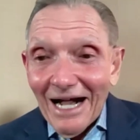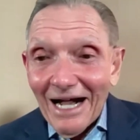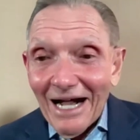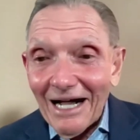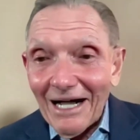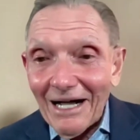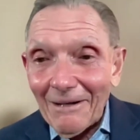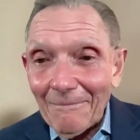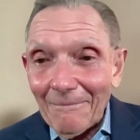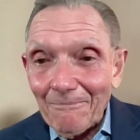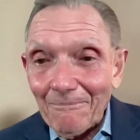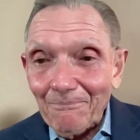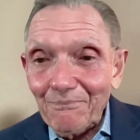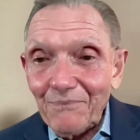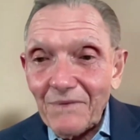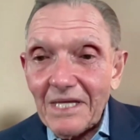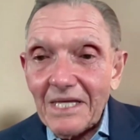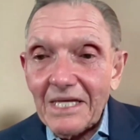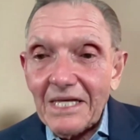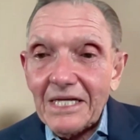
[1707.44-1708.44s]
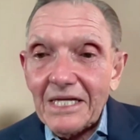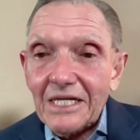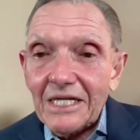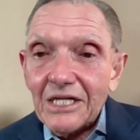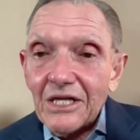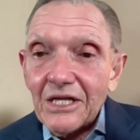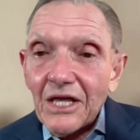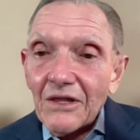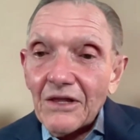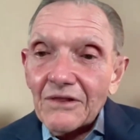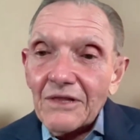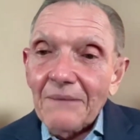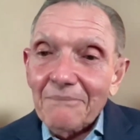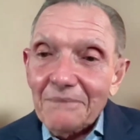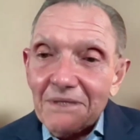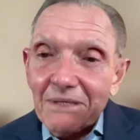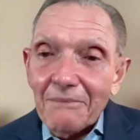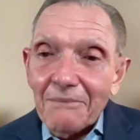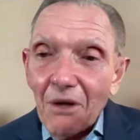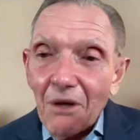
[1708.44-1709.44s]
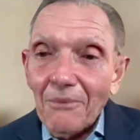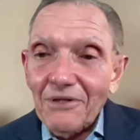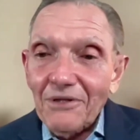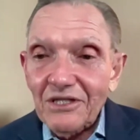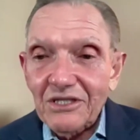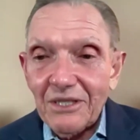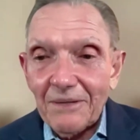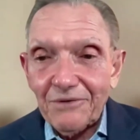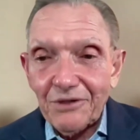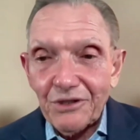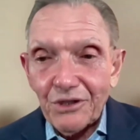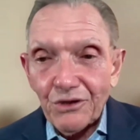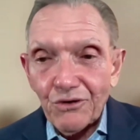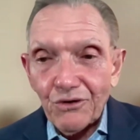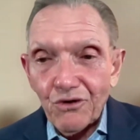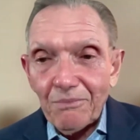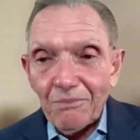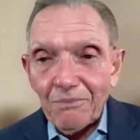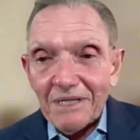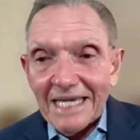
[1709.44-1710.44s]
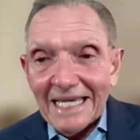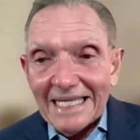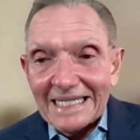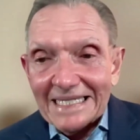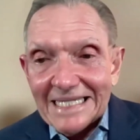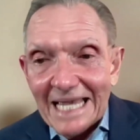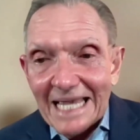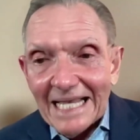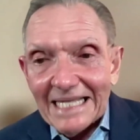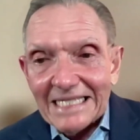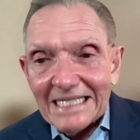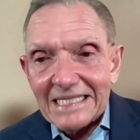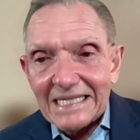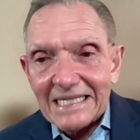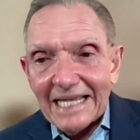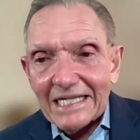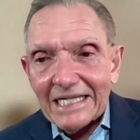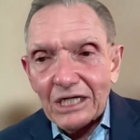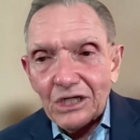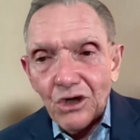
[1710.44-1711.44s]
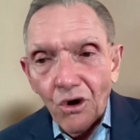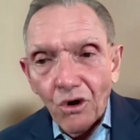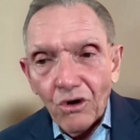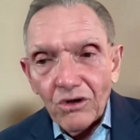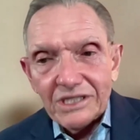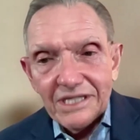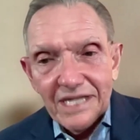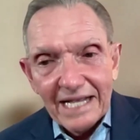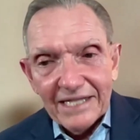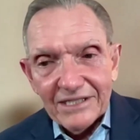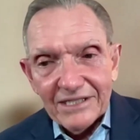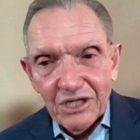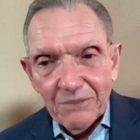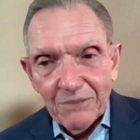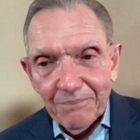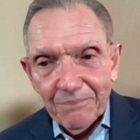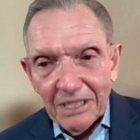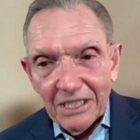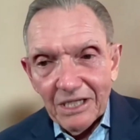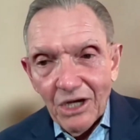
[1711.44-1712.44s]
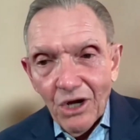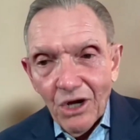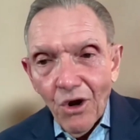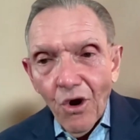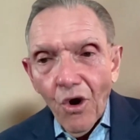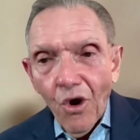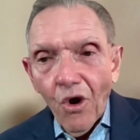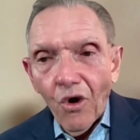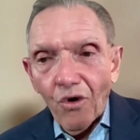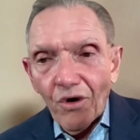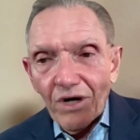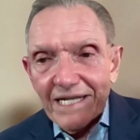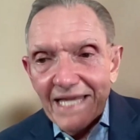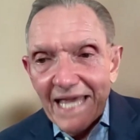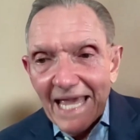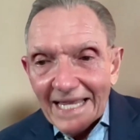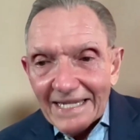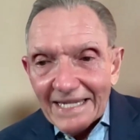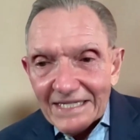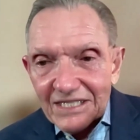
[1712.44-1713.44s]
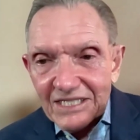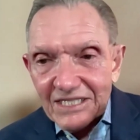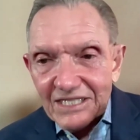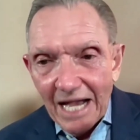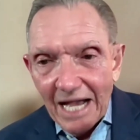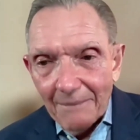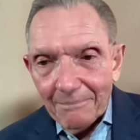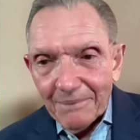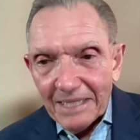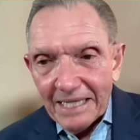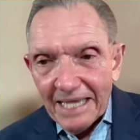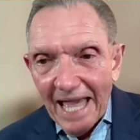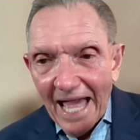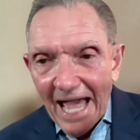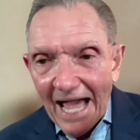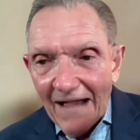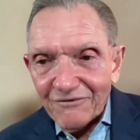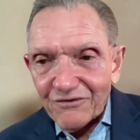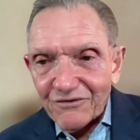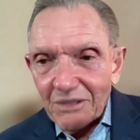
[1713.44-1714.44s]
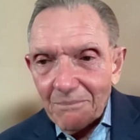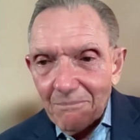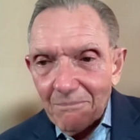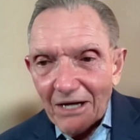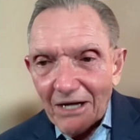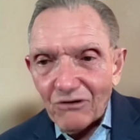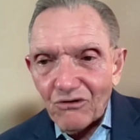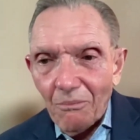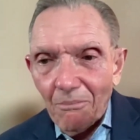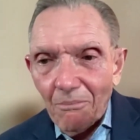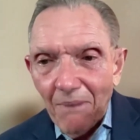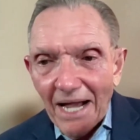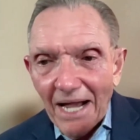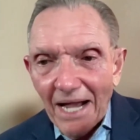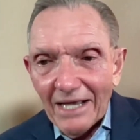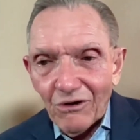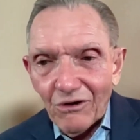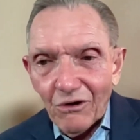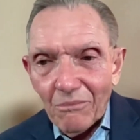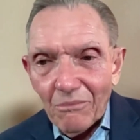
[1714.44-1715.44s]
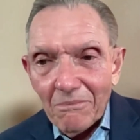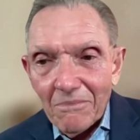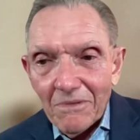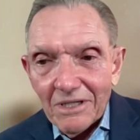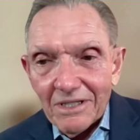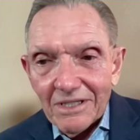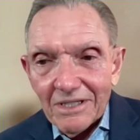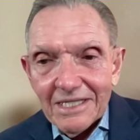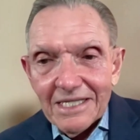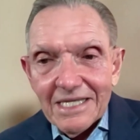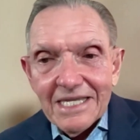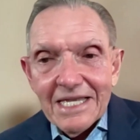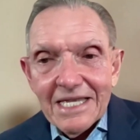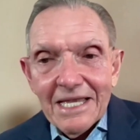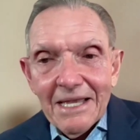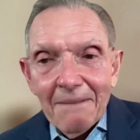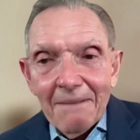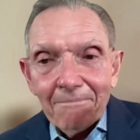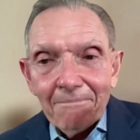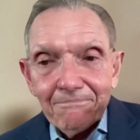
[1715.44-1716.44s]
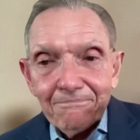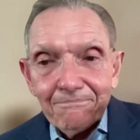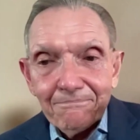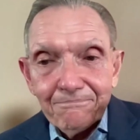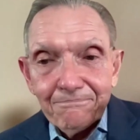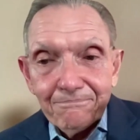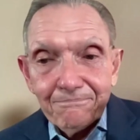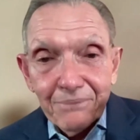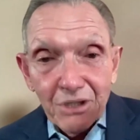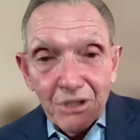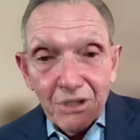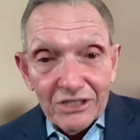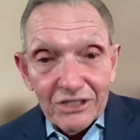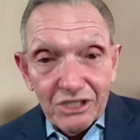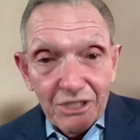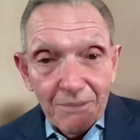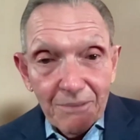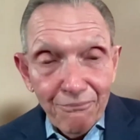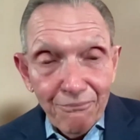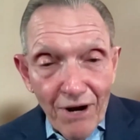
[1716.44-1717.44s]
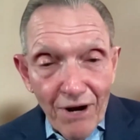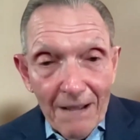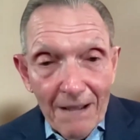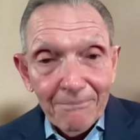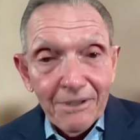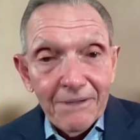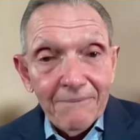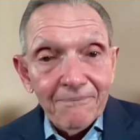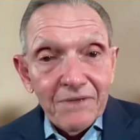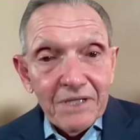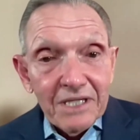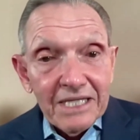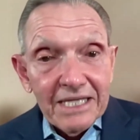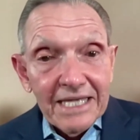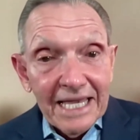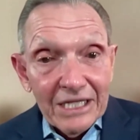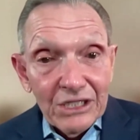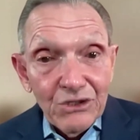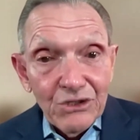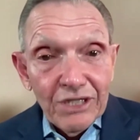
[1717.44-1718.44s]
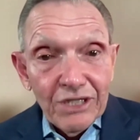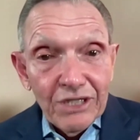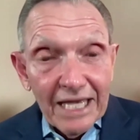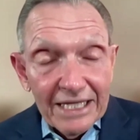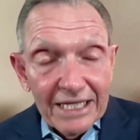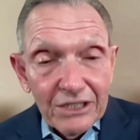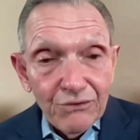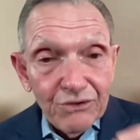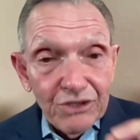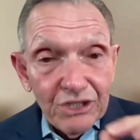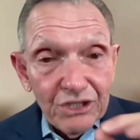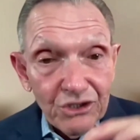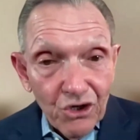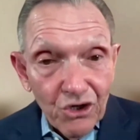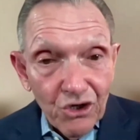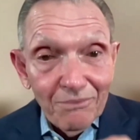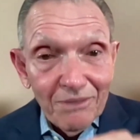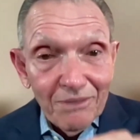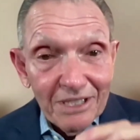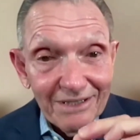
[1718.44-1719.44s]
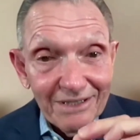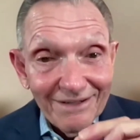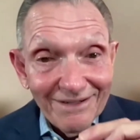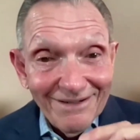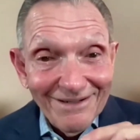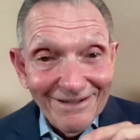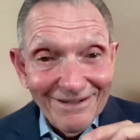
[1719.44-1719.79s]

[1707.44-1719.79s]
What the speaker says: Let me open this up to the group. Can tests like a colonoscopy or an endoscopy after the microbiome, because of the prep, can you determine?